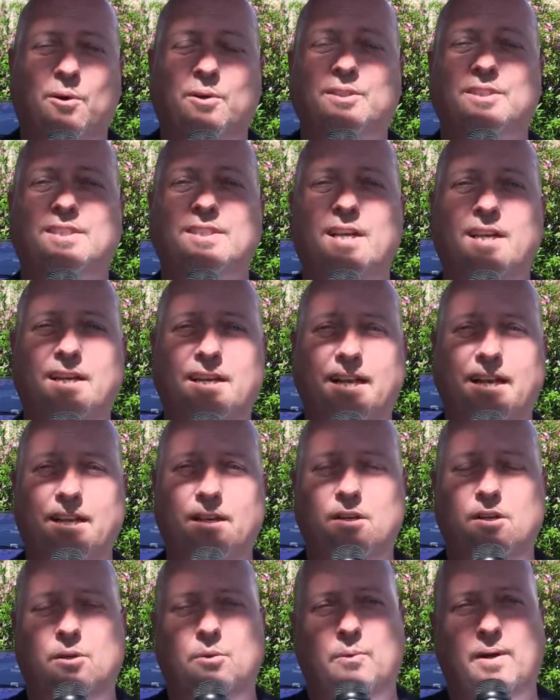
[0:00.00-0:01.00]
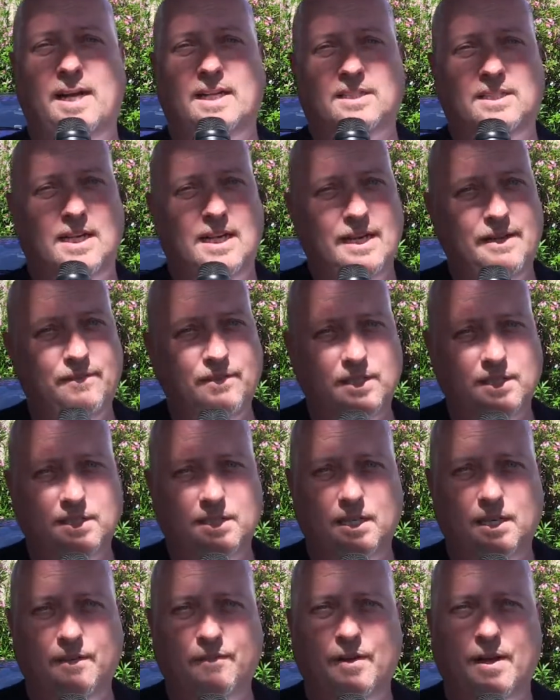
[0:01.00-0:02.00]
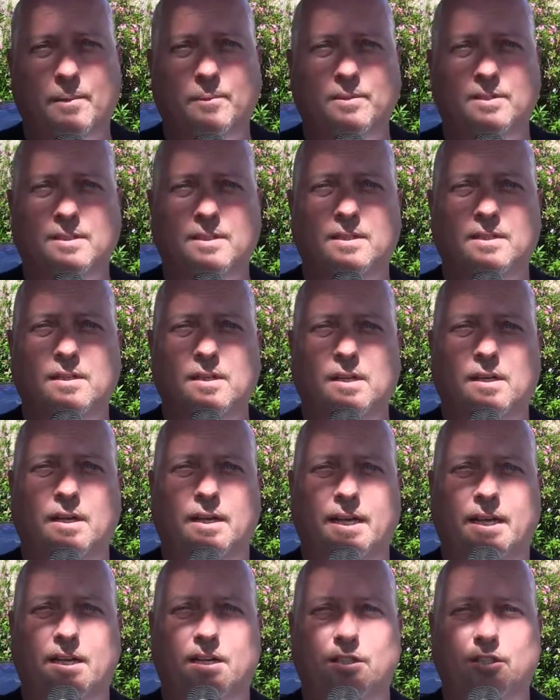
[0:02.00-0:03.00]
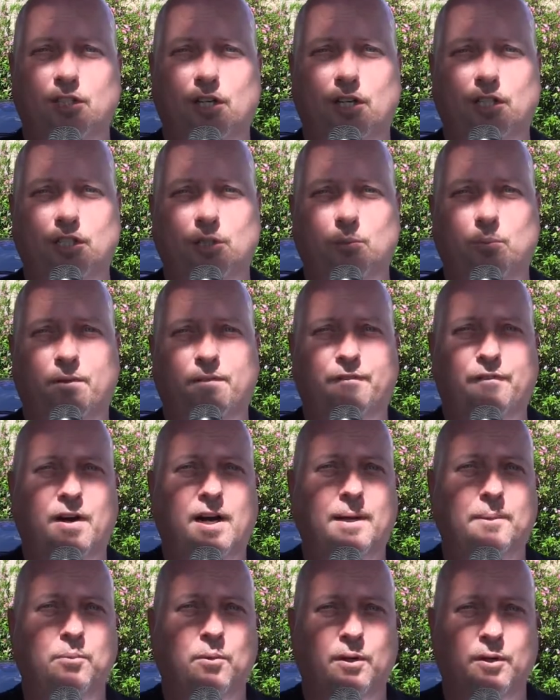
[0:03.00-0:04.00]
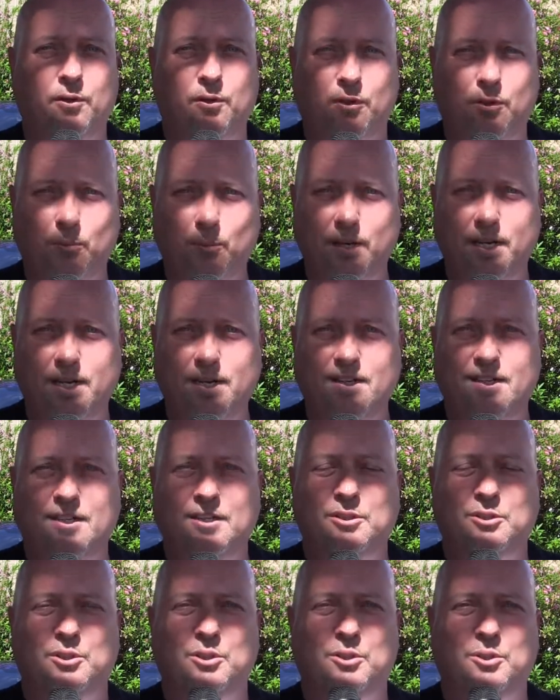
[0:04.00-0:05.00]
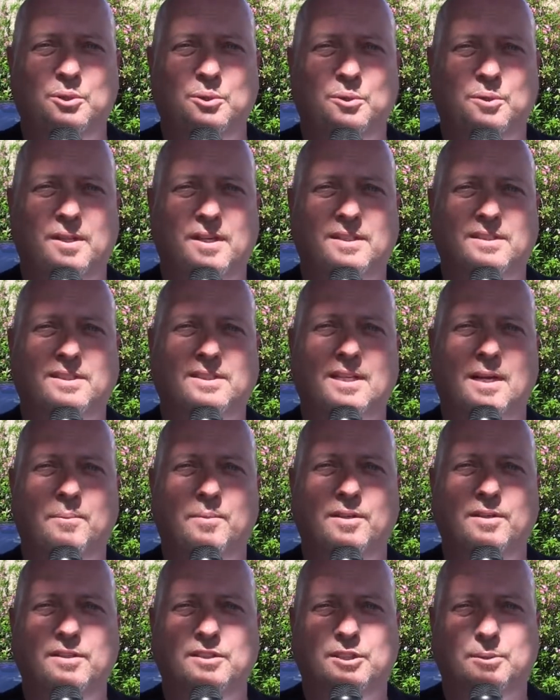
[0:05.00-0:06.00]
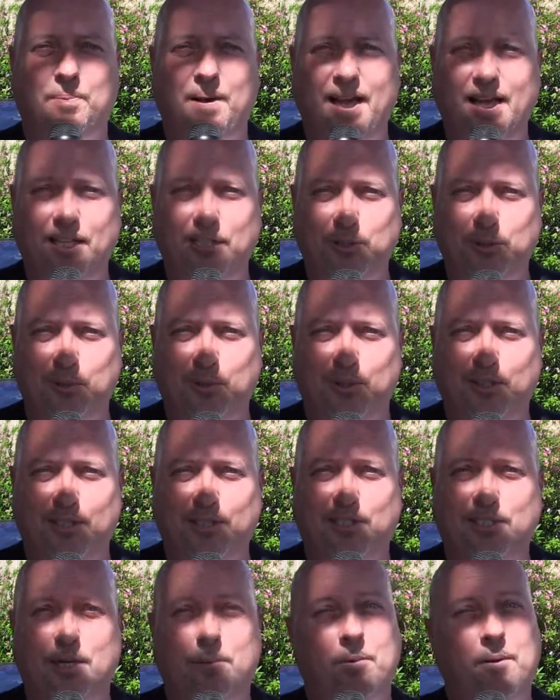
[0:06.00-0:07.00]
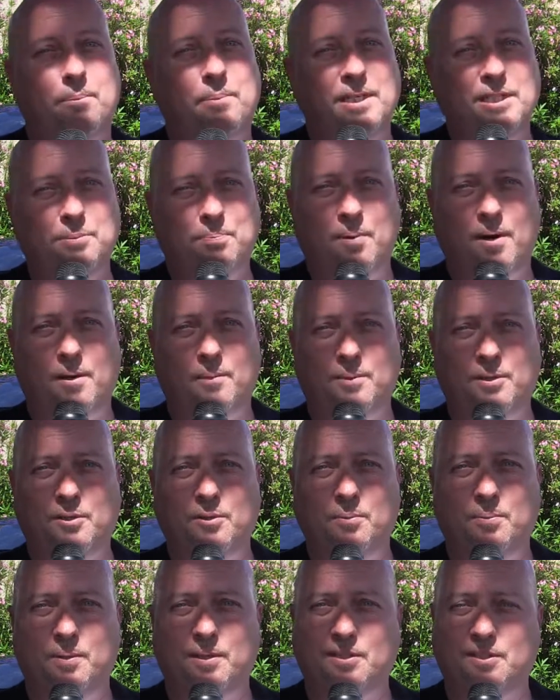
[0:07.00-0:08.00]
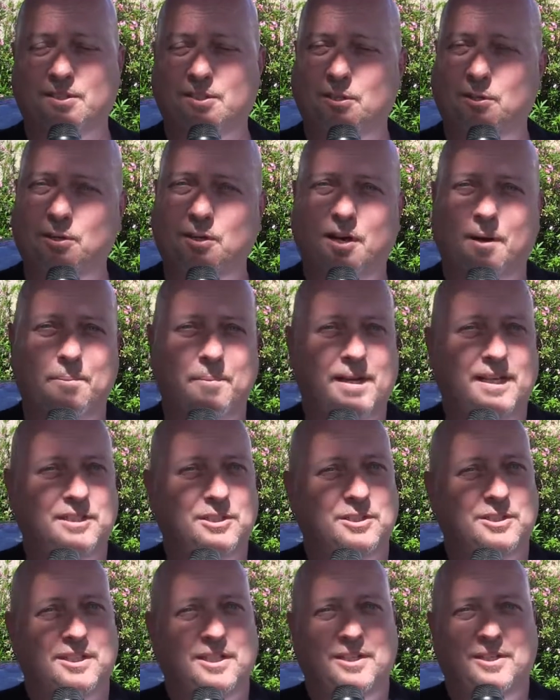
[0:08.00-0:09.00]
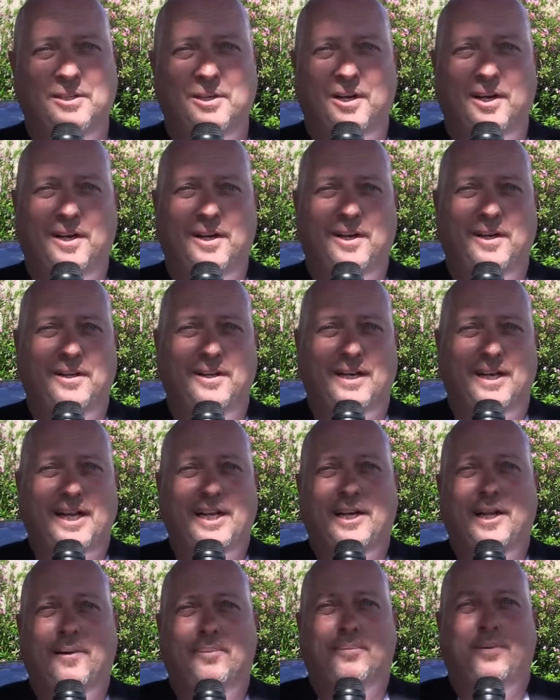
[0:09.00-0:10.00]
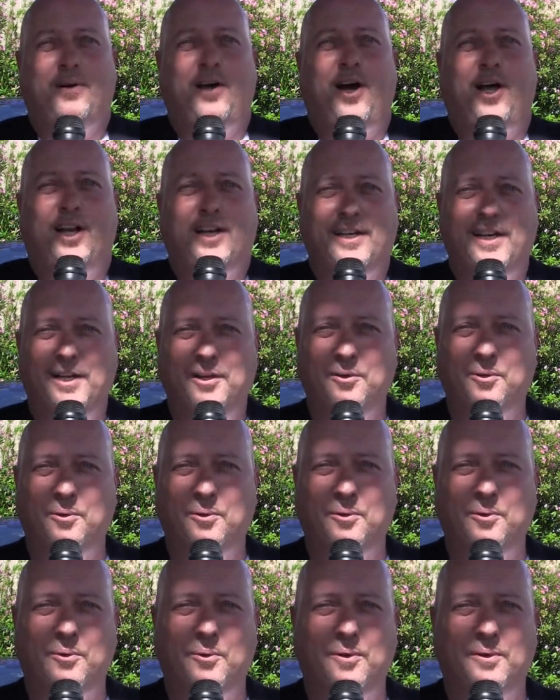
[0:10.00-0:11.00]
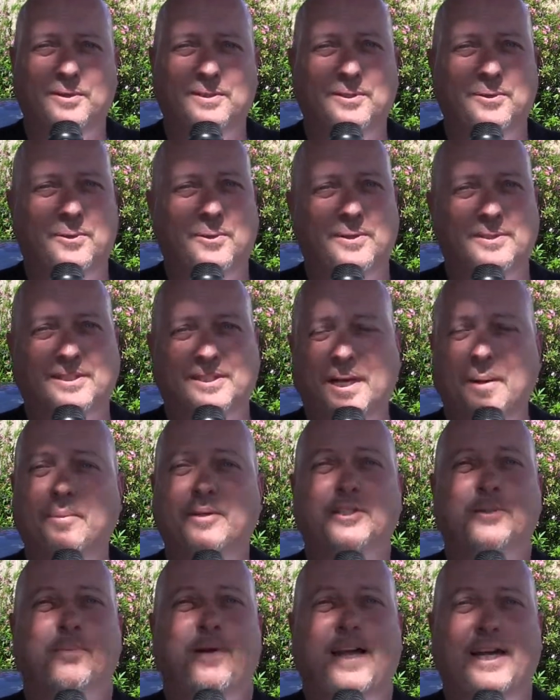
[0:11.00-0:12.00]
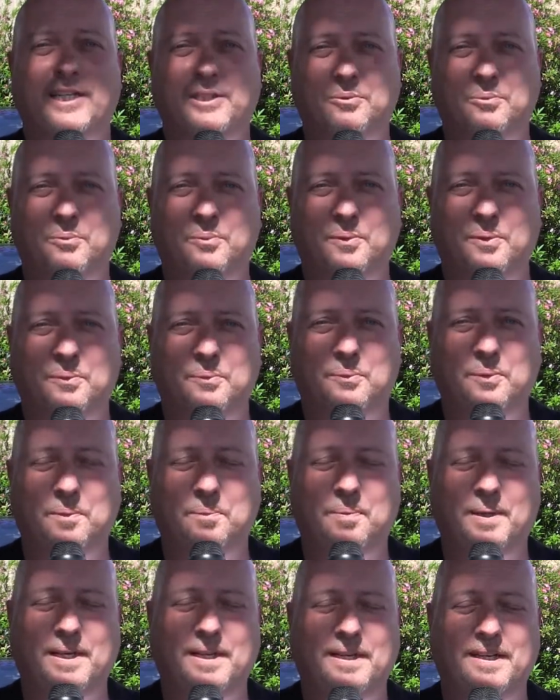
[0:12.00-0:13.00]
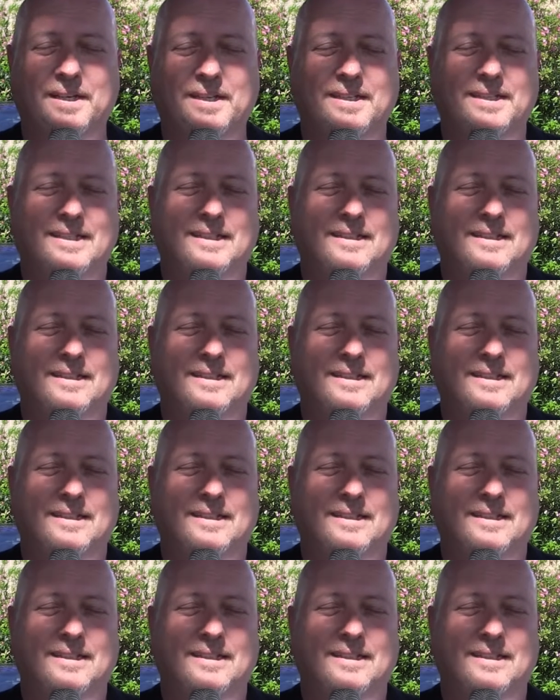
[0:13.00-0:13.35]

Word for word: On Sunday, we're actually leaving the city of Hamilton in conjunction with Vibe 103 to do their summer splash or their summer beach barbecue because no cup match uh, lead up holiday or, or, or summer splash would be